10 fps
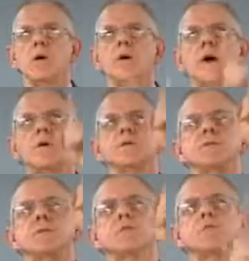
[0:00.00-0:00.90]
now
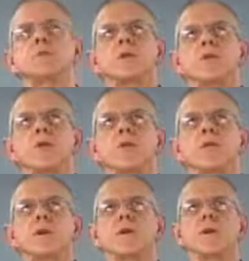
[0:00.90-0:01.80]
isn't it true that the
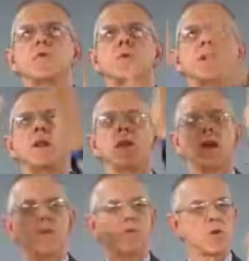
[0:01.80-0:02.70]
earth can then
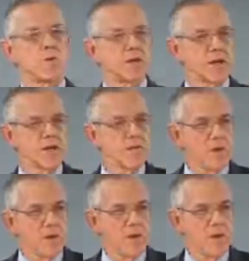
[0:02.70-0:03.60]
radiate more
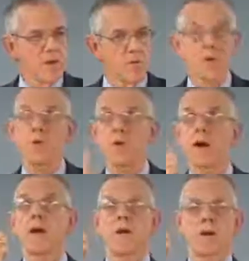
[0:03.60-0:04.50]
effectively with a
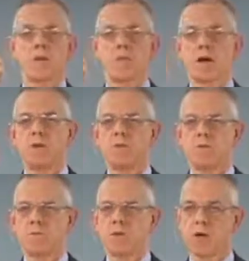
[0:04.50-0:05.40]
drier air above
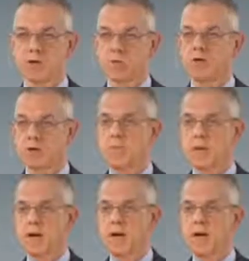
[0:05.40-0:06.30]
because it
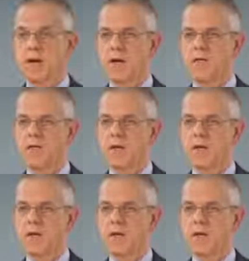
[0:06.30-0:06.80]
precipitated out?